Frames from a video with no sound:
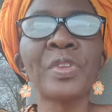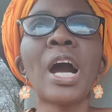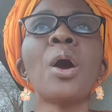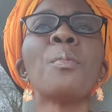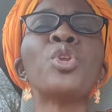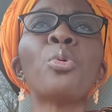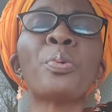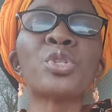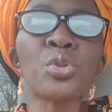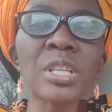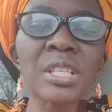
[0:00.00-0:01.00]
How many
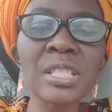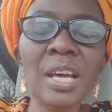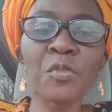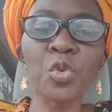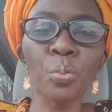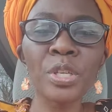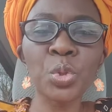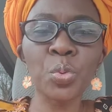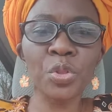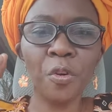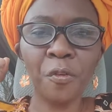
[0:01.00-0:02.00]
opportunities have you missed
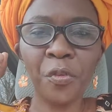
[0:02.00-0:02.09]
with your